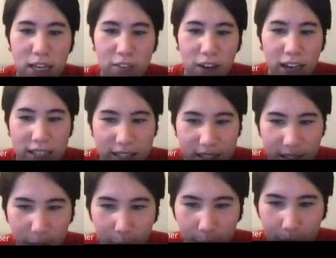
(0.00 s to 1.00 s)

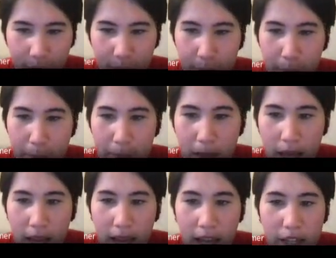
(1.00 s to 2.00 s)
isotope?
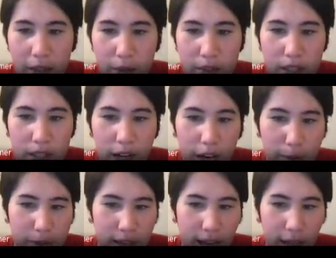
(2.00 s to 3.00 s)
And use the
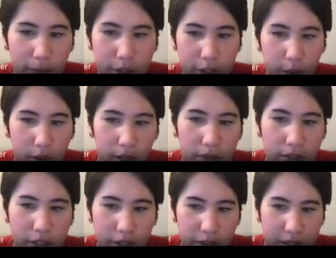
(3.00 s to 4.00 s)
carbon atoms shown on the
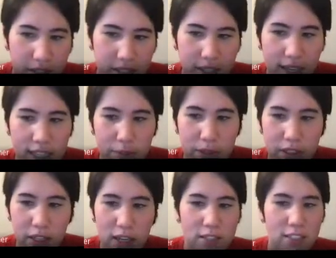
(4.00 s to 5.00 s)
screen as
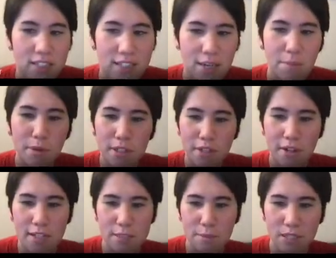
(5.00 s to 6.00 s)
an example in your
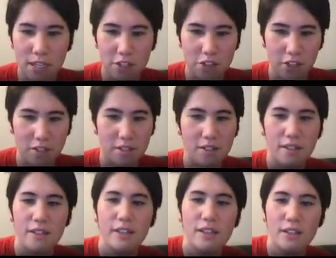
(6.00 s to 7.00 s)
explanation.
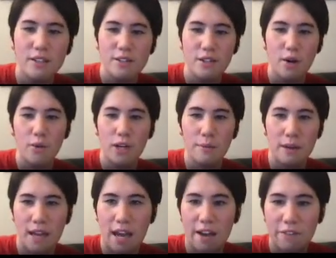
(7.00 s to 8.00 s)
So what I'm going
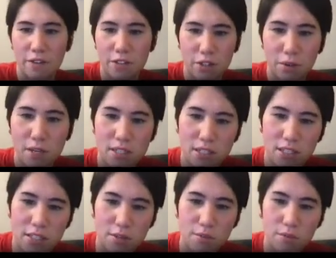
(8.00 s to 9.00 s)
to have you do is
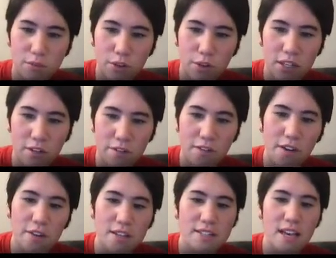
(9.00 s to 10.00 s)
you're going to
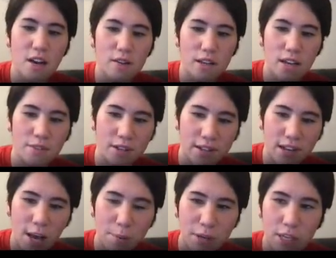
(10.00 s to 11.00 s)
fill this out and then
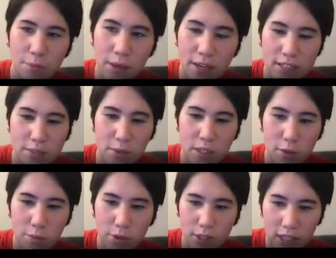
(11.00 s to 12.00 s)
copy and paste what
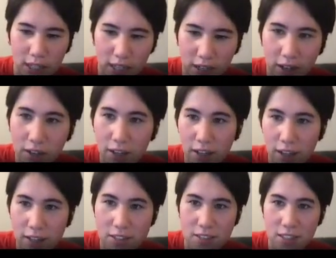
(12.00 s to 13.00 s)
you put here
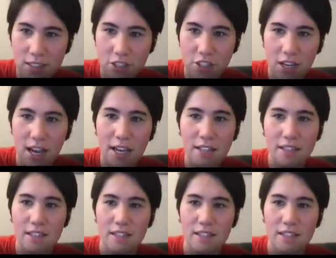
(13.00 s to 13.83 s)
into the chat,